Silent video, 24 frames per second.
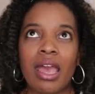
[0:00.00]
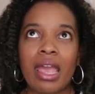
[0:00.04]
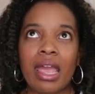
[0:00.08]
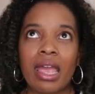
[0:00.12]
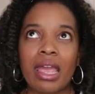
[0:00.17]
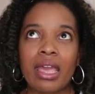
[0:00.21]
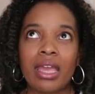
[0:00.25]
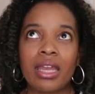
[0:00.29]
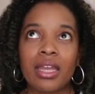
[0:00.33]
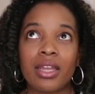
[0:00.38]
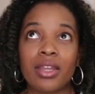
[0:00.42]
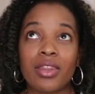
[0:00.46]

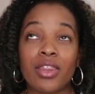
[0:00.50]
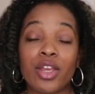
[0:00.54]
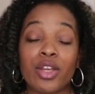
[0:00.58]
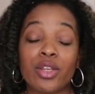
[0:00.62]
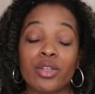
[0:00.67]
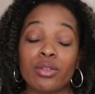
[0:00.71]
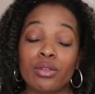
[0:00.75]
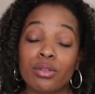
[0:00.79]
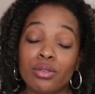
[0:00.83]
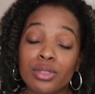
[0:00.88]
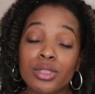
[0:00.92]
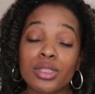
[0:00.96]
and
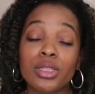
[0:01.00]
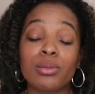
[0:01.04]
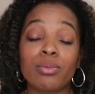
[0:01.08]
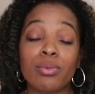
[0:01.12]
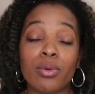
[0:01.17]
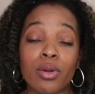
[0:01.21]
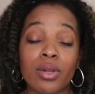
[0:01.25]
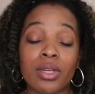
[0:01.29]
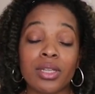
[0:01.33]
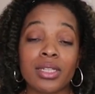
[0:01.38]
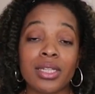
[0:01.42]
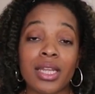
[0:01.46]
they're usually
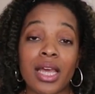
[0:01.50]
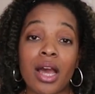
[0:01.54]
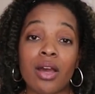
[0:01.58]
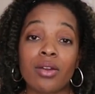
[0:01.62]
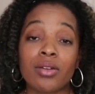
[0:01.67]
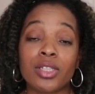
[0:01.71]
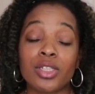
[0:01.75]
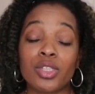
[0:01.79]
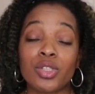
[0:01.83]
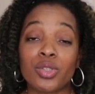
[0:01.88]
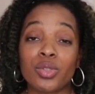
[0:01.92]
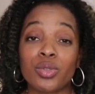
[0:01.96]
broken
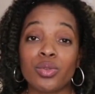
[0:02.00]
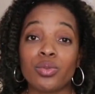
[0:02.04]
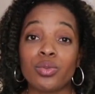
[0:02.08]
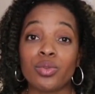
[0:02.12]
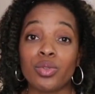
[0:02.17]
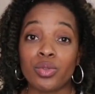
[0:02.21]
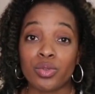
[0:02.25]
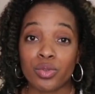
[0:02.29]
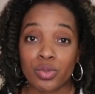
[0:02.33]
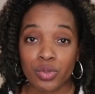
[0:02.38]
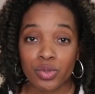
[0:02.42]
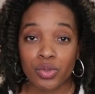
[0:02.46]
down into
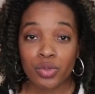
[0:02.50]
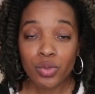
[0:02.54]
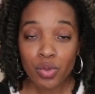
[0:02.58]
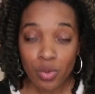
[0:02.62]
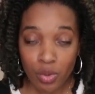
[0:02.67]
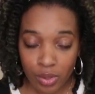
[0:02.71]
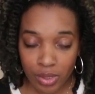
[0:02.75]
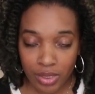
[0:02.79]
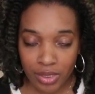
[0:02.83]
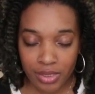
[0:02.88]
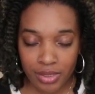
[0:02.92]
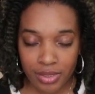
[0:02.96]
user
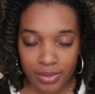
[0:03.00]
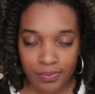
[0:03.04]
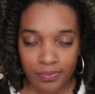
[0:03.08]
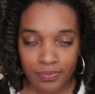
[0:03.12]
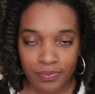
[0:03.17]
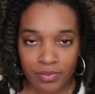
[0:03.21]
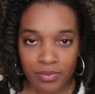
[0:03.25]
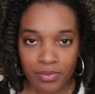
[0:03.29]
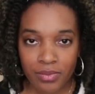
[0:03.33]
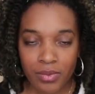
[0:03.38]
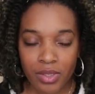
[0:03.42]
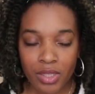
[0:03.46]
stories.
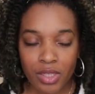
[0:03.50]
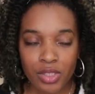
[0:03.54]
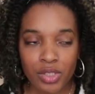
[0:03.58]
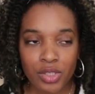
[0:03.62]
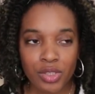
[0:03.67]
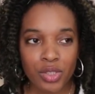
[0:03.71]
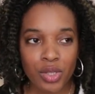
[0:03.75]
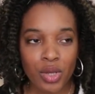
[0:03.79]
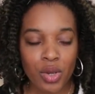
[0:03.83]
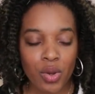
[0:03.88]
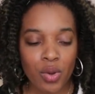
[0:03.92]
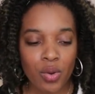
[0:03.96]

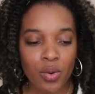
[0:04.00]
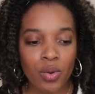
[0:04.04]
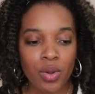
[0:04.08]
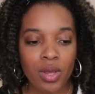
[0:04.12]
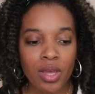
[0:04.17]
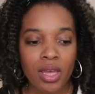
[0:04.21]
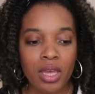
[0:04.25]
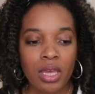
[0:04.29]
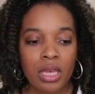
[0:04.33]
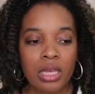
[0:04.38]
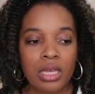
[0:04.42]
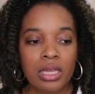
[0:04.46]

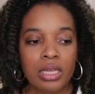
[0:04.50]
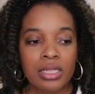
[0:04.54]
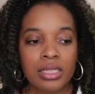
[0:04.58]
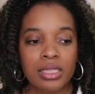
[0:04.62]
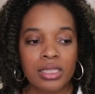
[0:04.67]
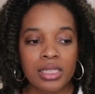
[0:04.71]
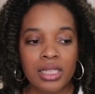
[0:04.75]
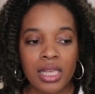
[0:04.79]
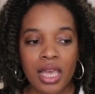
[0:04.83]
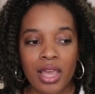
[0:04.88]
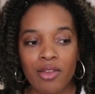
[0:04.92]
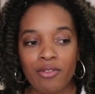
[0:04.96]
So
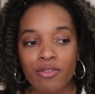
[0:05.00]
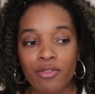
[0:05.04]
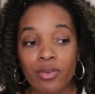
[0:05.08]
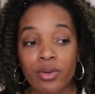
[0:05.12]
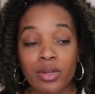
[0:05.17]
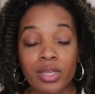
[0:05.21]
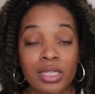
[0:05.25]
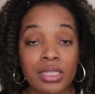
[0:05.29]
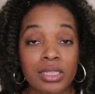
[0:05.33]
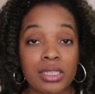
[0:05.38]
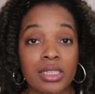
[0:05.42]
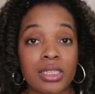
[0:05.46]
say
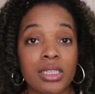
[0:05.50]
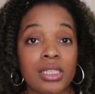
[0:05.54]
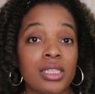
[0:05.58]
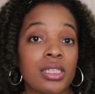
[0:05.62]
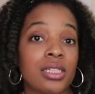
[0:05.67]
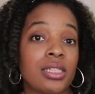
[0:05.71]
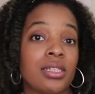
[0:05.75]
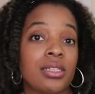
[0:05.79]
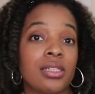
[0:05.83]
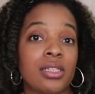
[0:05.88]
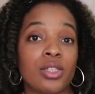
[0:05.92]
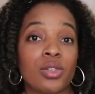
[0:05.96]
for
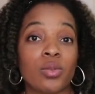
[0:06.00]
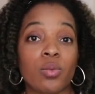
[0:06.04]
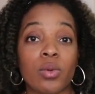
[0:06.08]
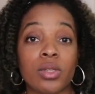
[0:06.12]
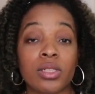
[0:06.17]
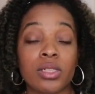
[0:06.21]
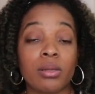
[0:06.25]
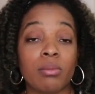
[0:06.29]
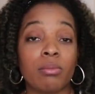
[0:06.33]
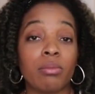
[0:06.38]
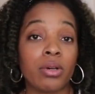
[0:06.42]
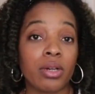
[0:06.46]
instance this
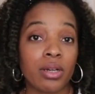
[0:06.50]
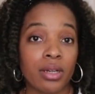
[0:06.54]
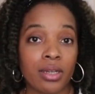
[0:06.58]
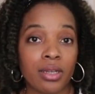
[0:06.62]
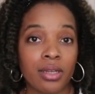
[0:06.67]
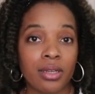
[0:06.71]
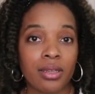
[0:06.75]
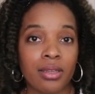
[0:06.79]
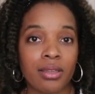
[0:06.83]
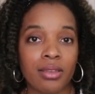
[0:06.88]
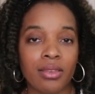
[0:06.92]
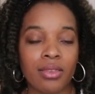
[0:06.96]
was a
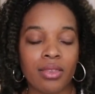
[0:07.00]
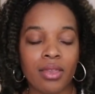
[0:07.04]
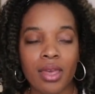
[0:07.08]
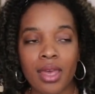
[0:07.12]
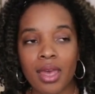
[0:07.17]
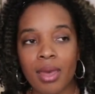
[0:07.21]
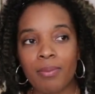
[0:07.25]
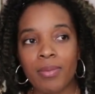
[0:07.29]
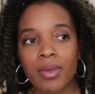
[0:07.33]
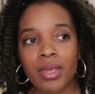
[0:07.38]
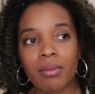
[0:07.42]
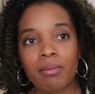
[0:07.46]
book.
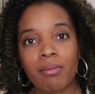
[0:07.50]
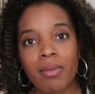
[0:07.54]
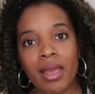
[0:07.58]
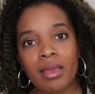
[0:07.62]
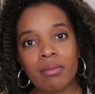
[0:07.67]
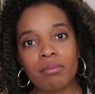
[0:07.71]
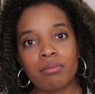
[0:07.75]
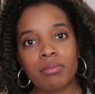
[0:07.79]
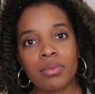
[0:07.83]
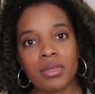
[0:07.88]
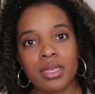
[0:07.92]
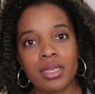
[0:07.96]
The epic
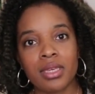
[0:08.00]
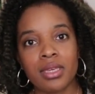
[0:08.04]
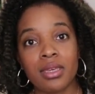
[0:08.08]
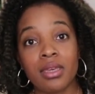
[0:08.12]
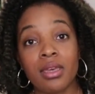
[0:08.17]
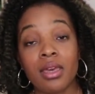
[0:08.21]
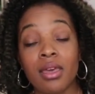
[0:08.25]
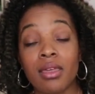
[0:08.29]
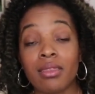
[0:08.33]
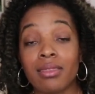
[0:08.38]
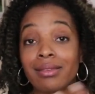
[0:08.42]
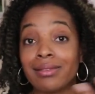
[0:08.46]
might
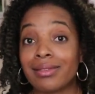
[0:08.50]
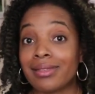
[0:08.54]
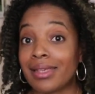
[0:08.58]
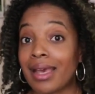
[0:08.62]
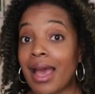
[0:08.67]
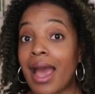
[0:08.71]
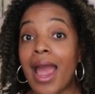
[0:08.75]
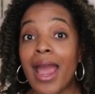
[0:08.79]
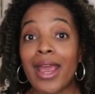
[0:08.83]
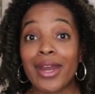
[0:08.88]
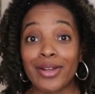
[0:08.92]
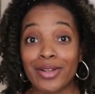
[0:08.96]
be the
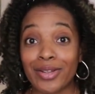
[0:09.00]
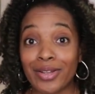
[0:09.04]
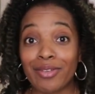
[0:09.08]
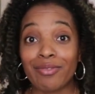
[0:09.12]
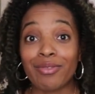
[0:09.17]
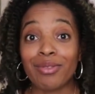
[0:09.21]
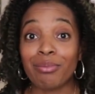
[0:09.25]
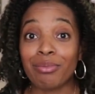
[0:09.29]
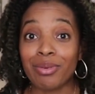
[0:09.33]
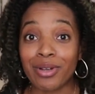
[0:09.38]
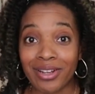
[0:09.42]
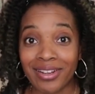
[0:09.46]
title
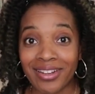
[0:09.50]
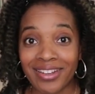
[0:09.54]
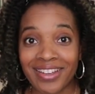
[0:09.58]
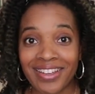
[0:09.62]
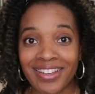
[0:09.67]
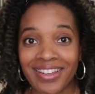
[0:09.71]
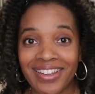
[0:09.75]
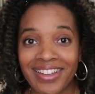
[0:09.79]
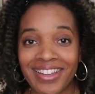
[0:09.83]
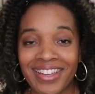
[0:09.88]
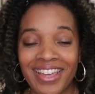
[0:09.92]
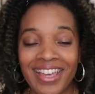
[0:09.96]
of the book.
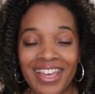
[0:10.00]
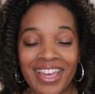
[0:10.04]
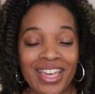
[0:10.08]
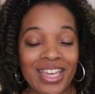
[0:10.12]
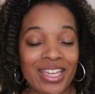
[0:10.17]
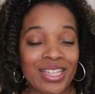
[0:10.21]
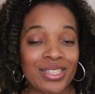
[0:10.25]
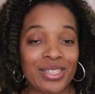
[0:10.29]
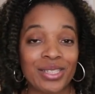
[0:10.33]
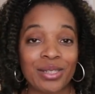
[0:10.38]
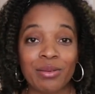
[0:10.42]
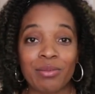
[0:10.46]

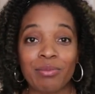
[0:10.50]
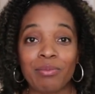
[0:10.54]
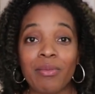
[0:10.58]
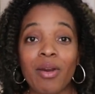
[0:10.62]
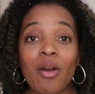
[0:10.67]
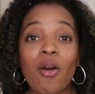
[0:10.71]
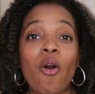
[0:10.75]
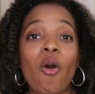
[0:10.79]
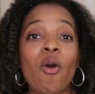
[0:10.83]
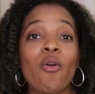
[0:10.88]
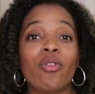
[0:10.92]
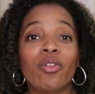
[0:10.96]
It's an
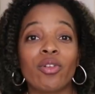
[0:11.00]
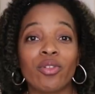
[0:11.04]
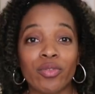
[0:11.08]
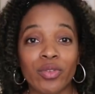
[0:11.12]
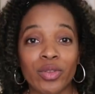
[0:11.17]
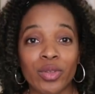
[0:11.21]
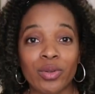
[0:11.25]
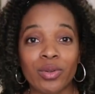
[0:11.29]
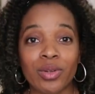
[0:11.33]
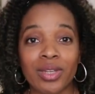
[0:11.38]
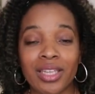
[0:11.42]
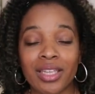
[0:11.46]

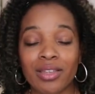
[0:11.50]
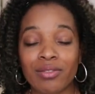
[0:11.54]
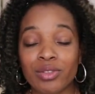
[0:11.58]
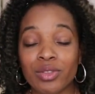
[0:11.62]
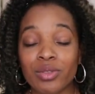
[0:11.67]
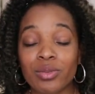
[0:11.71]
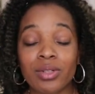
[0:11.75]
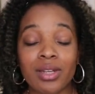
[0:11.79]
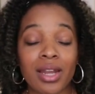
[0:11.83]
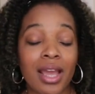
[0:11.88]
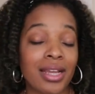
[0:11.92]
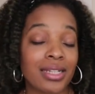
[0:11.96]
overview. It
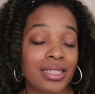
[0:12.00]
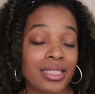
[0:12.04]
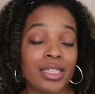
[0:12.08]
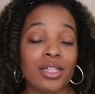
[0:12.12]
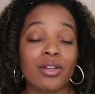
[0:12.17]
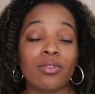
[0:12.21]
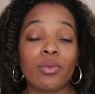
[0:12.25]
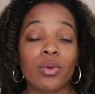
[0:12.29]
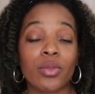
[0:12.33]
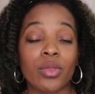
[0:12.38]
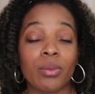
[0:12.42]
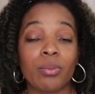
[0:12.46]
gives you an
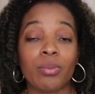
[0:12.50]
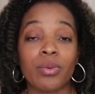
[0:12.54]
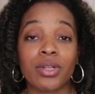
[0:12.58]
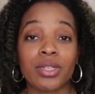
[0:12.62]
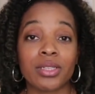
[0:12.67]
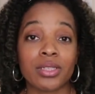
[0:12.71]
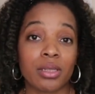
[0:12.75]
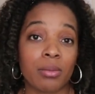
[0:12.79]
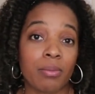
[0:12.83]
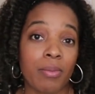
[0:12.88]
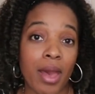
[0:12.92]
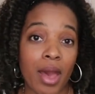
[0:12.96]
idea of what the
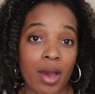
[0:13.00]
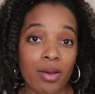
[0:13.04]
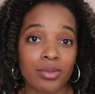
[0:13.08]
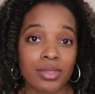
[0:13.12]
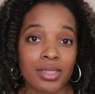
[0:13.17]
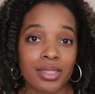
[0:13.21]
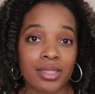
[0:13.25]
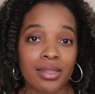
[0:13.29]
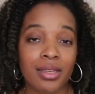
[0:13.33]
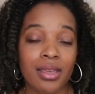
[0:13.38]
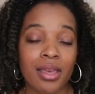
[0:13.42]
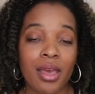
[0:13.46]
book is
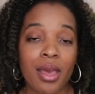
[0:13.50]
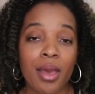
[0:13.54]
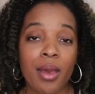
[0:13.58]
about